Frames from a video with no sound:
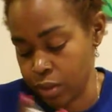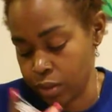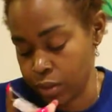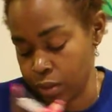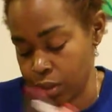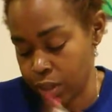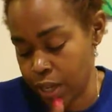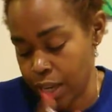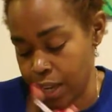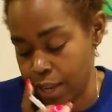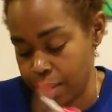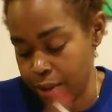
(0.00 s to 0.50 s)

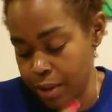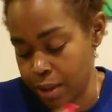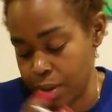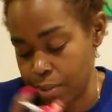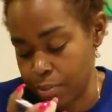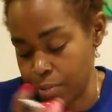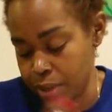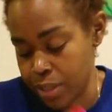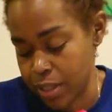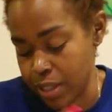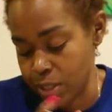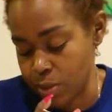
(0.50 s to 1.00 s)
Okay,
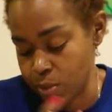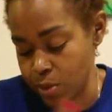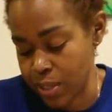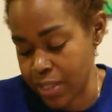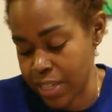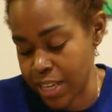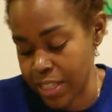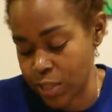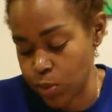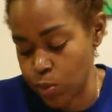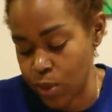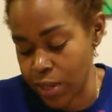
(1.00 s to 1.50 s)
but this one
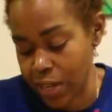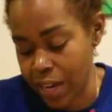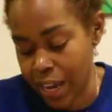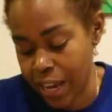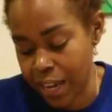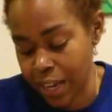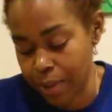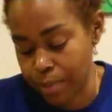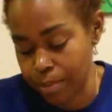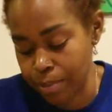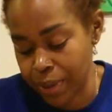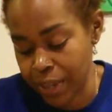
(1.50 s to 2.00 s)
says, when I
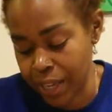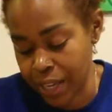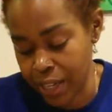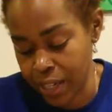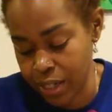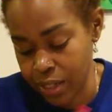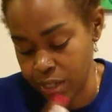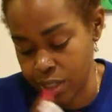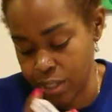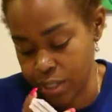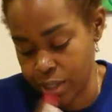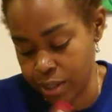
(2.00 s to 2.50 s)
am
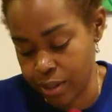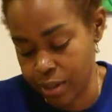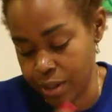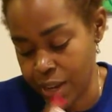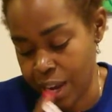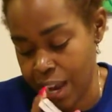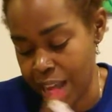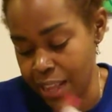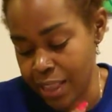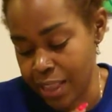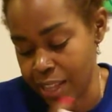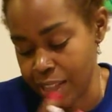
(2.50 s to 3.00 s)
patient,
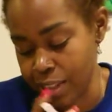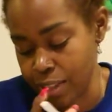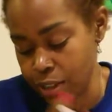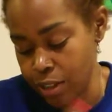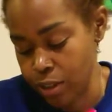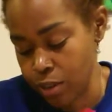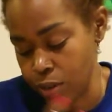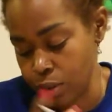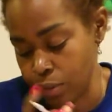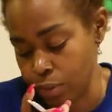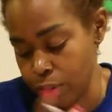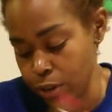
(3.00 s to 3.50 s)
I let the
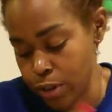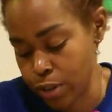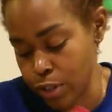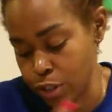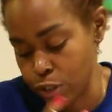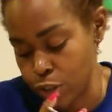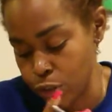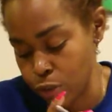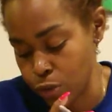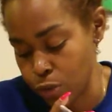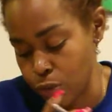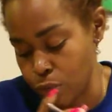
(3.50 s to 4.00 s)
universe
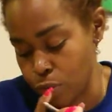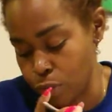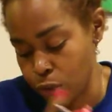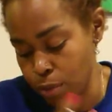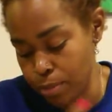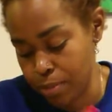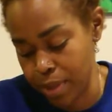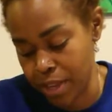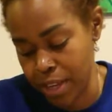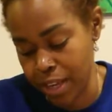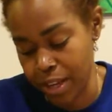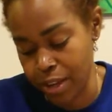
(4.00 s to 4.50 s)
do for
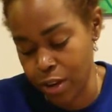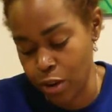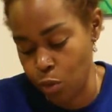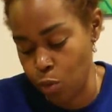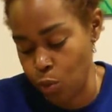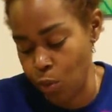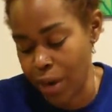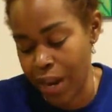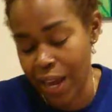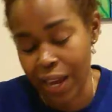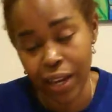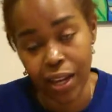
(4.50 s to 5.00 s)
me
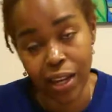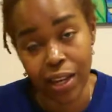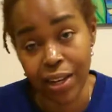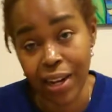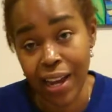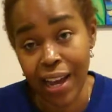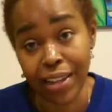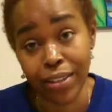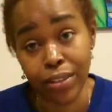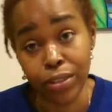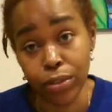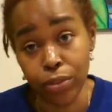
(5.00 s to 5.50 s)
what I
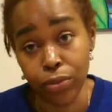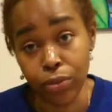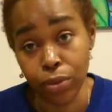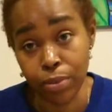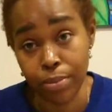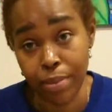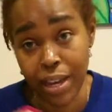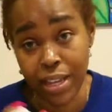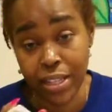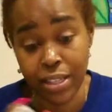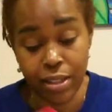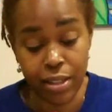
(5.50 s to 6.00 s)
cannot do for
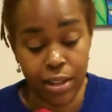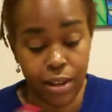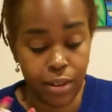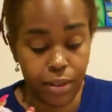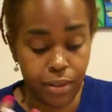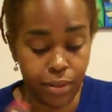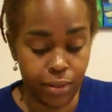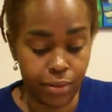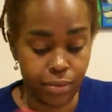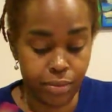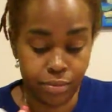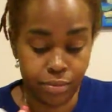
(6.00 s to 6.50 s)
myself.